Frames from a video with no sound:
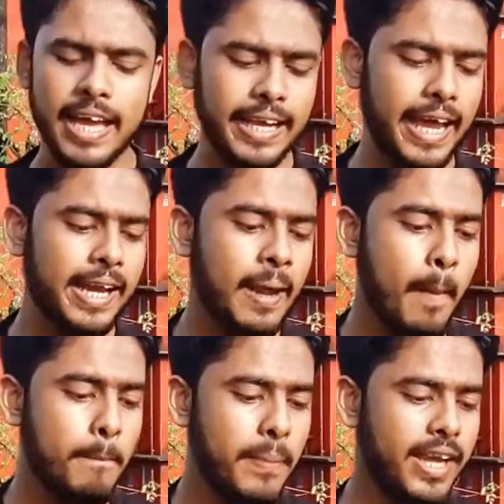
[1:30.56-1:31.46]
can
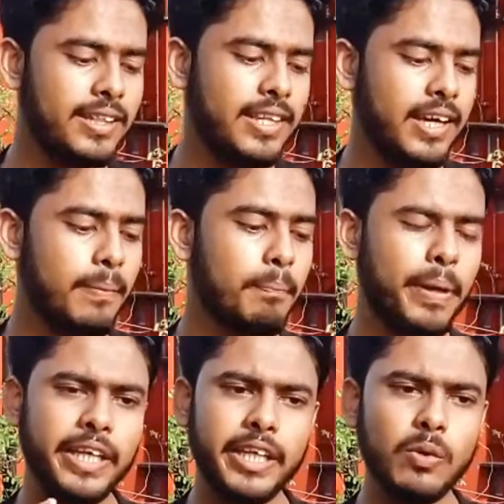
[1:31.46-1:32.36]
make their
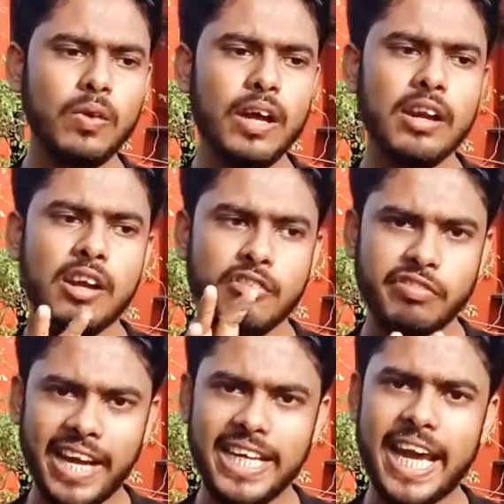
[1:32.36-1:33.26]
particular
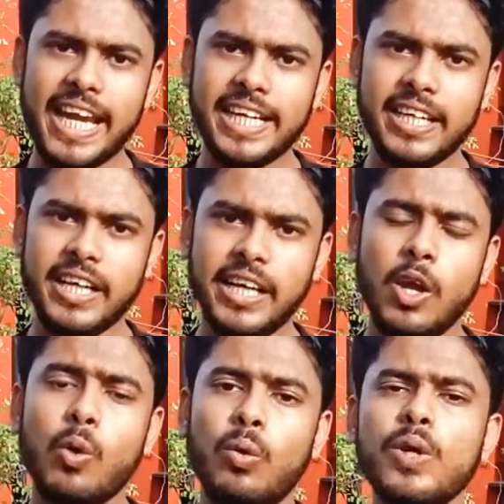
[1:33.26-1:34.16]
file directory
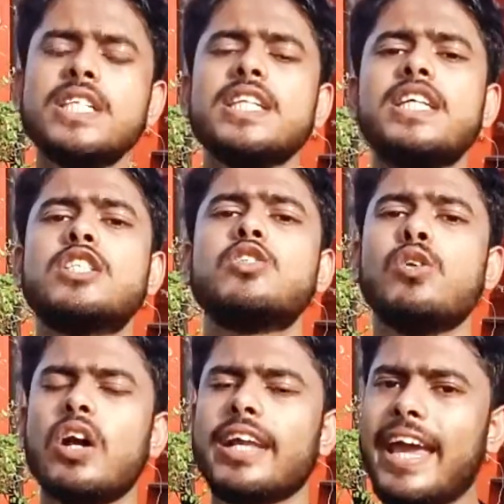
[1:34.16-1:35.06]
which is
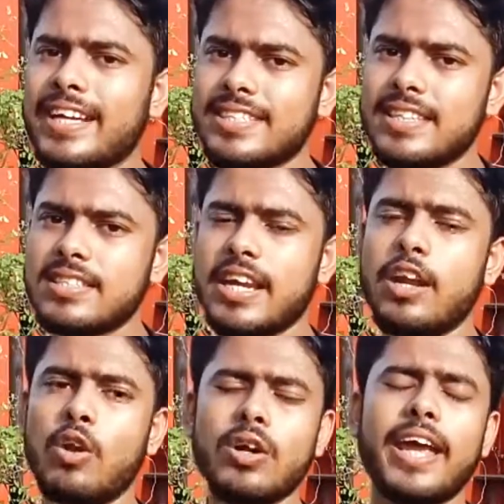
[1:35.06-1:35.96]
not accessed and
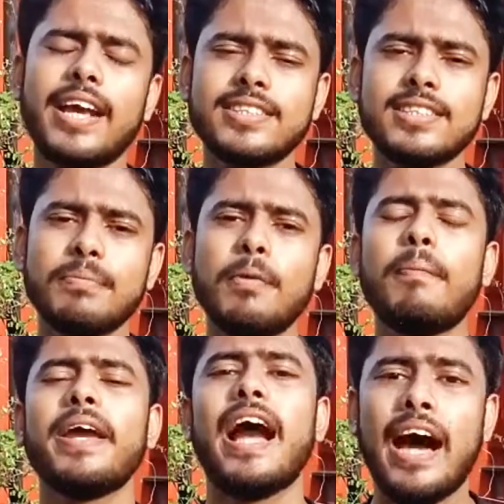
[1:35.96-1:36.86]
not accessible
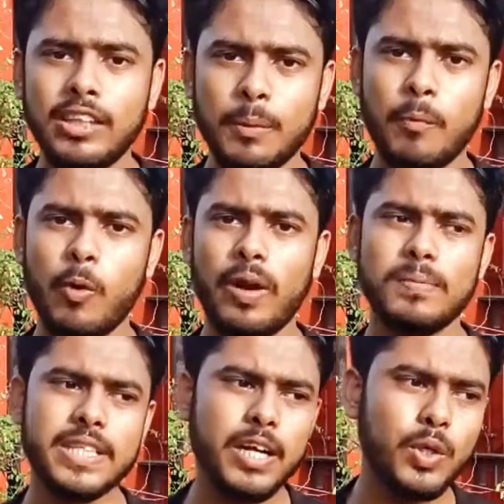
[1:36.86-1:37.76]
by other
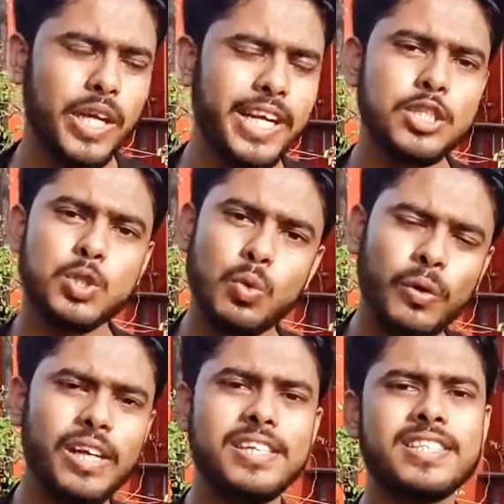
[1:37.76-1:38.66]
programs, and it's
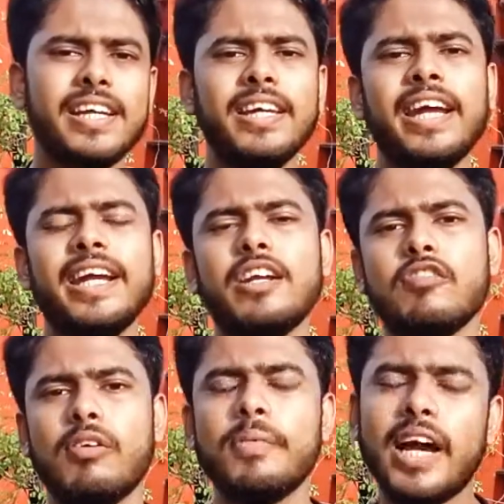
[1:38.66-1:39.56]
totally segregated
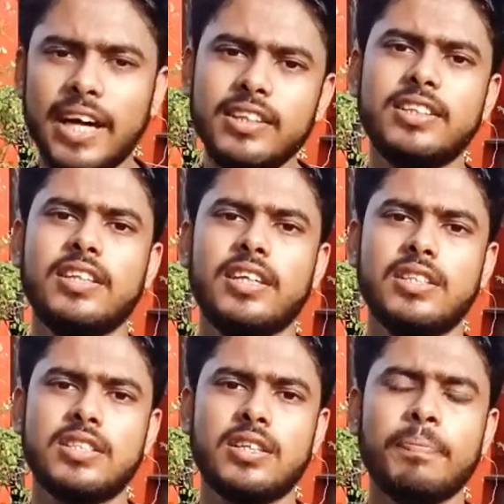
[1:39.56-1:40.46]
from the other
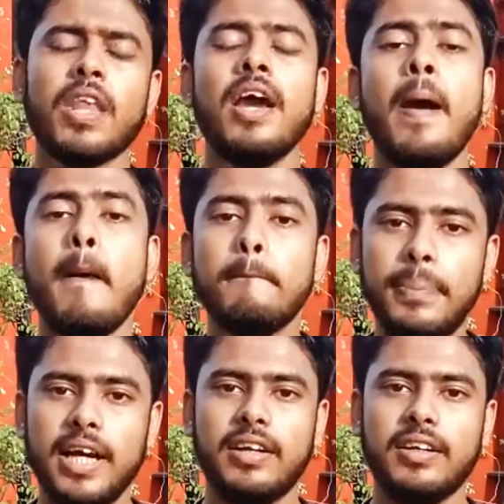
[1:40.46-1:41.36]
things. But